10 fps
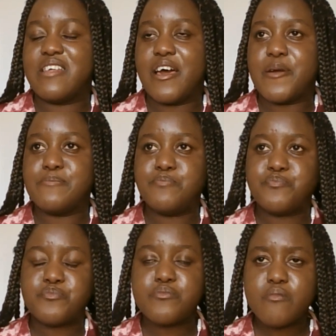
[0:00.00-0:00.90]
that I
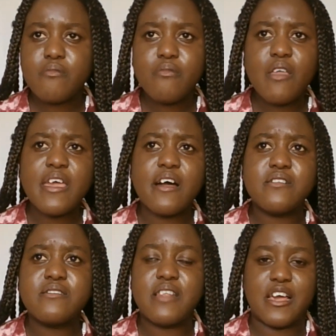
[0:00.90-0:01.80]

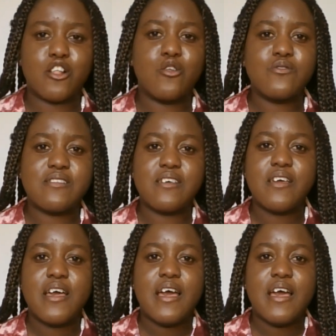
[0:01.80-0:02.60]
held like closely,